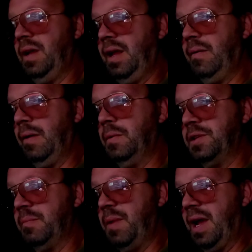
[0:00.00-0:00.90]
it
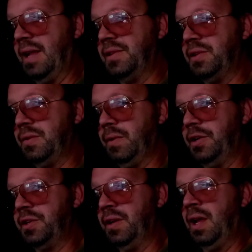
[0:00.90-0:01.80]
was a bad
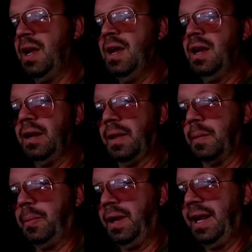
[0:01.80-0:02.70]
situation. Now
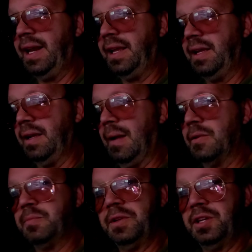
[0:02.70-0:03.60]
the plating,
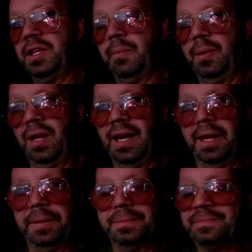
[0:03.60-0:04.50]
I was mentioning the
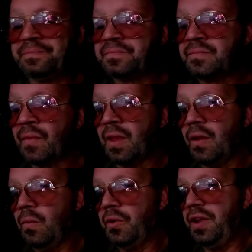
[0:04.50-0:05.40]
plating.
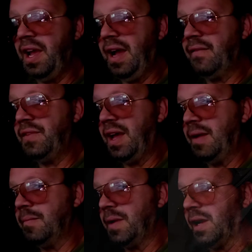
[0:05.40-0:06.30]
When you have that